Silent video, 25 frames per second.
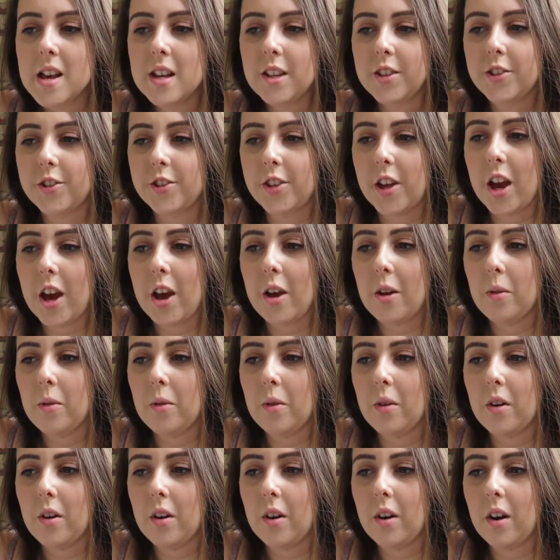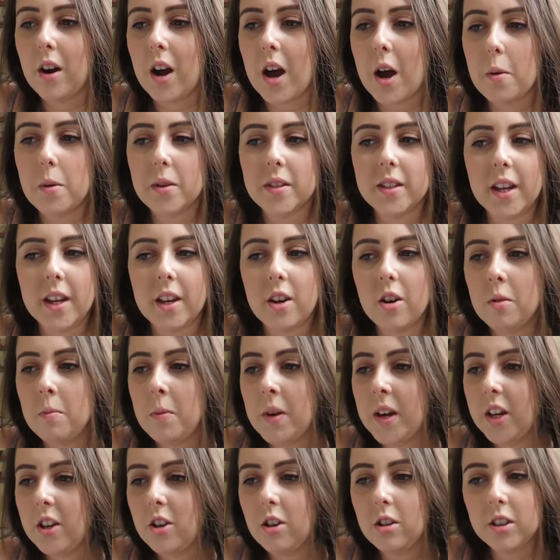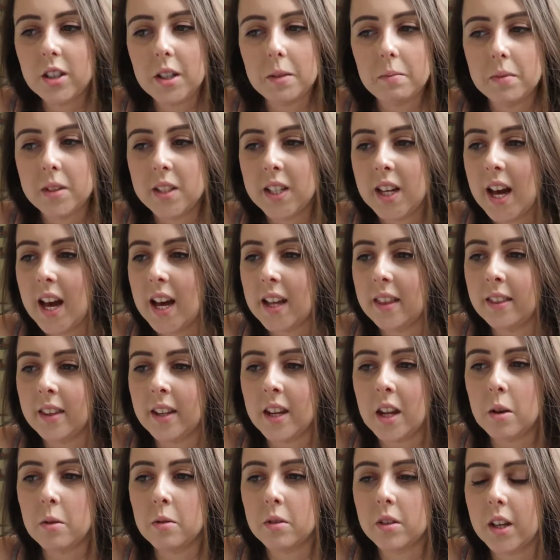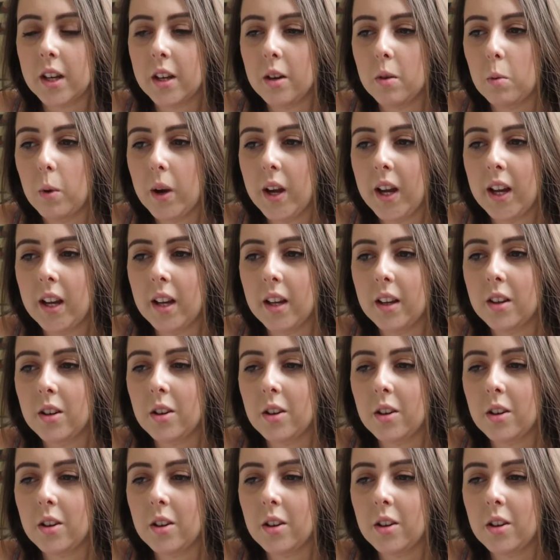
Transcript: So I was like, oh my god, I'm dead, and then I was like, wait,